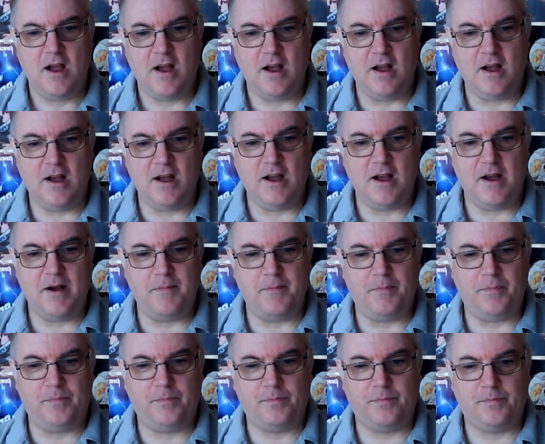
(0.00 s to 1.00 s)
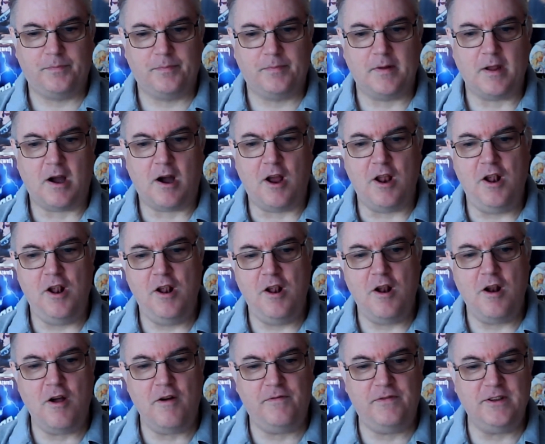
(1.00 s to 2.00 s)
I
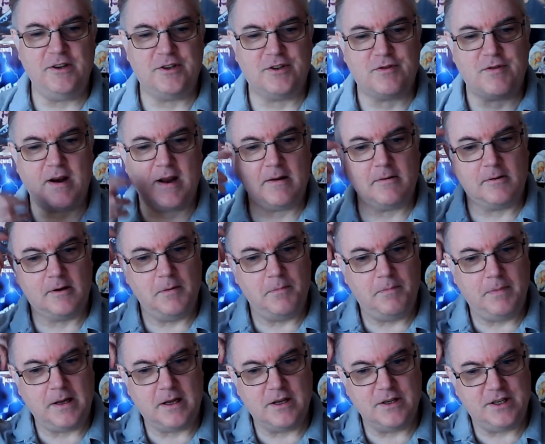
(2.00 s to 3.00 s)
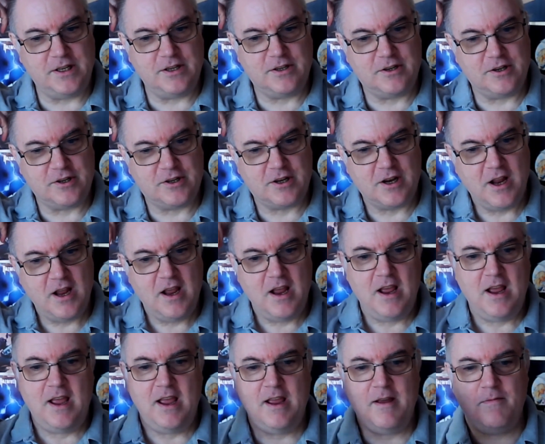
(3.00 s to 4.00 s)
love this track because
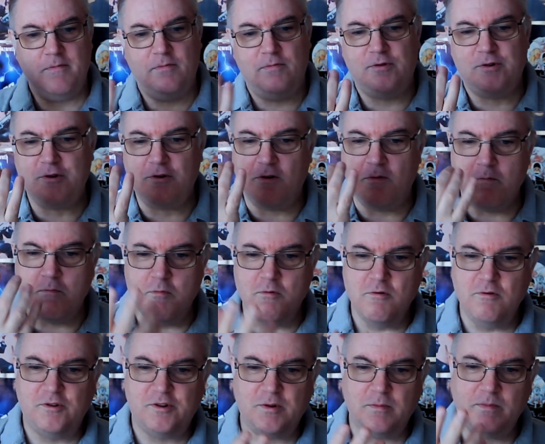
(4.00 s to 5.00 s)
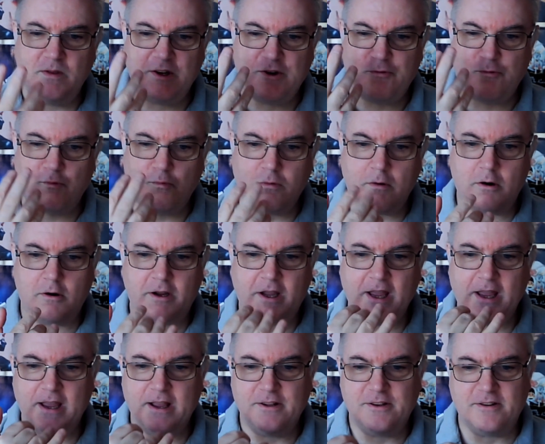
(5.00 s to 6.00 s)
it sort of moves from this
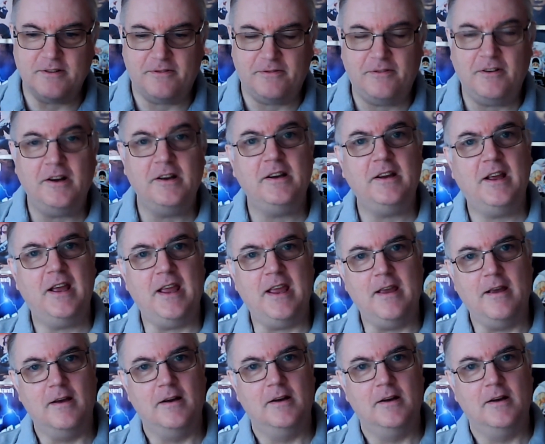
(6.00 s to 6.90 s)
rocky into funky